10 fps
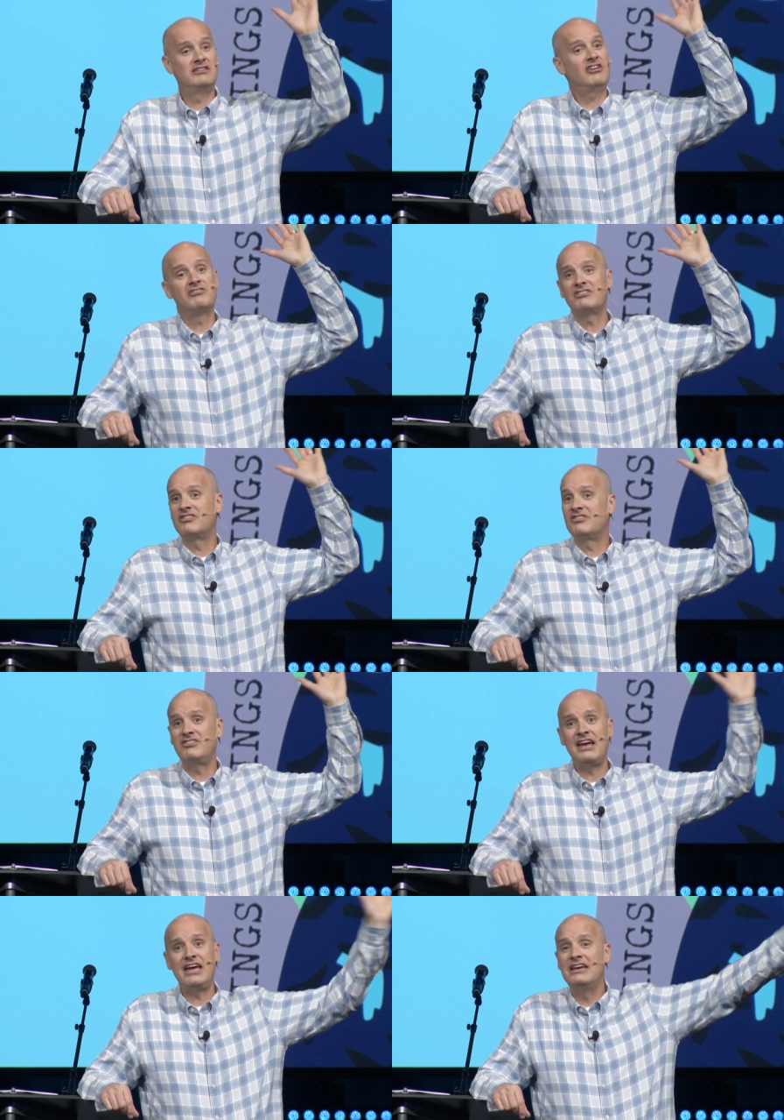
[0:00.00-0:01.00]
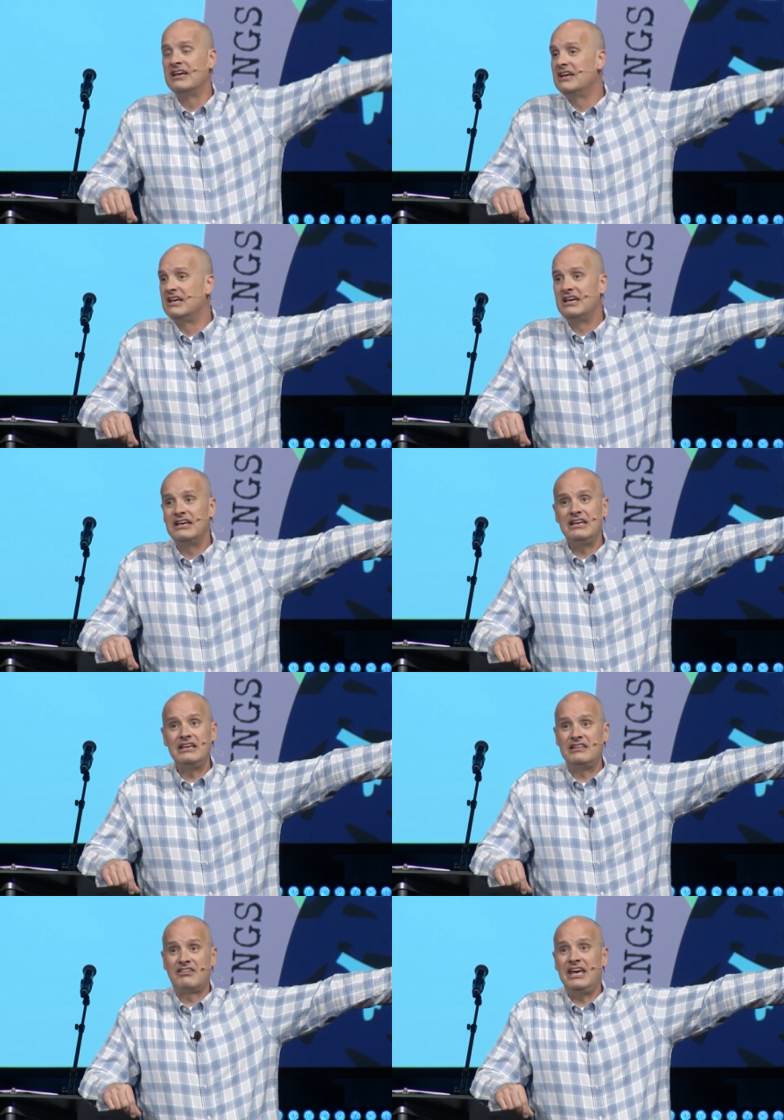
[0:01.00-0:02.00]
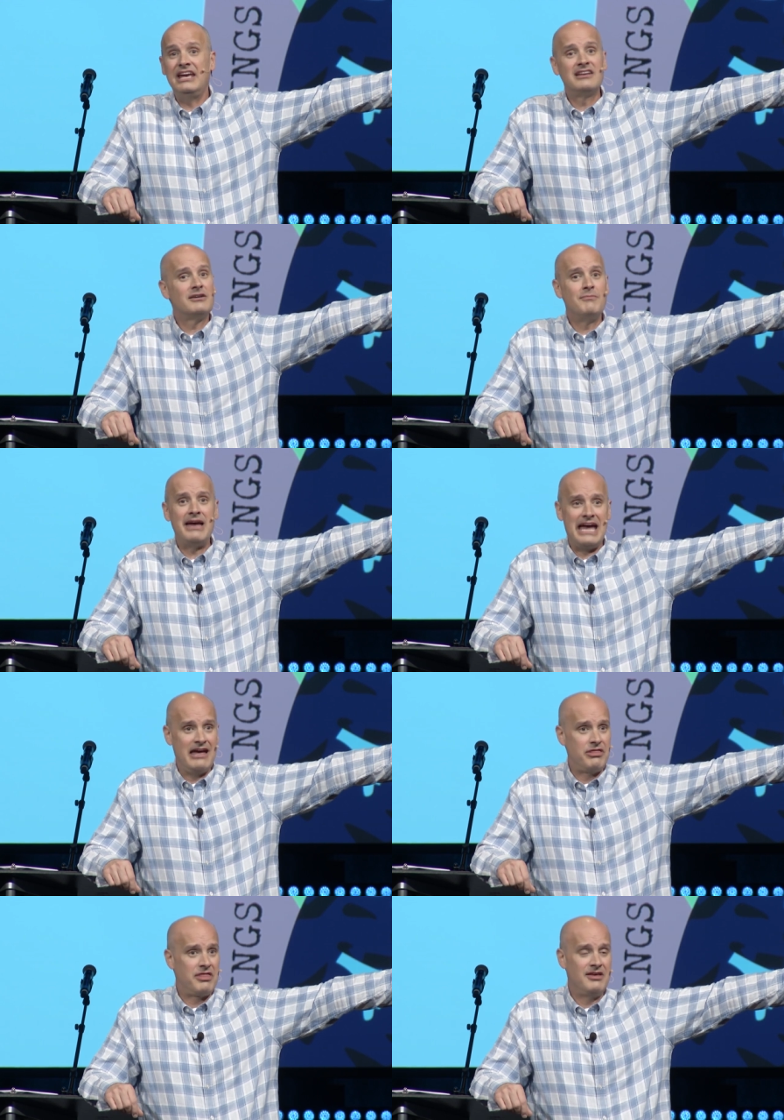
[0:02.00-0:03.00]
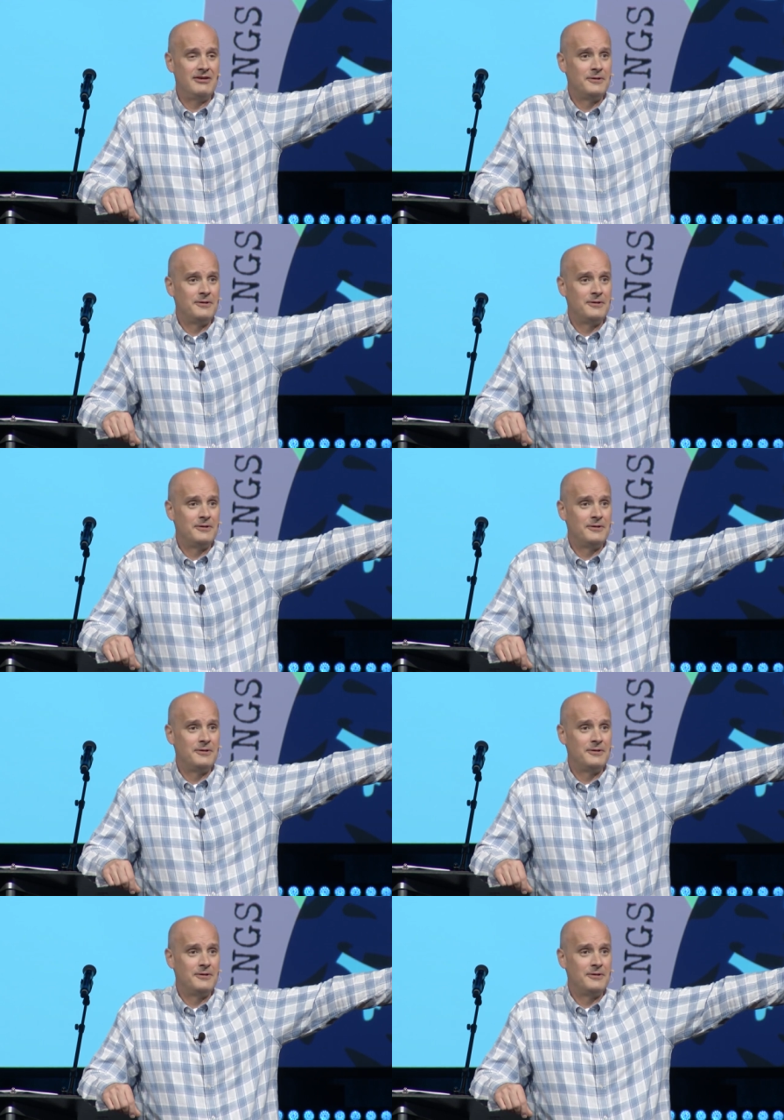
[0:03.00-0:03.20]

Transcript: just to say it's kingdom math.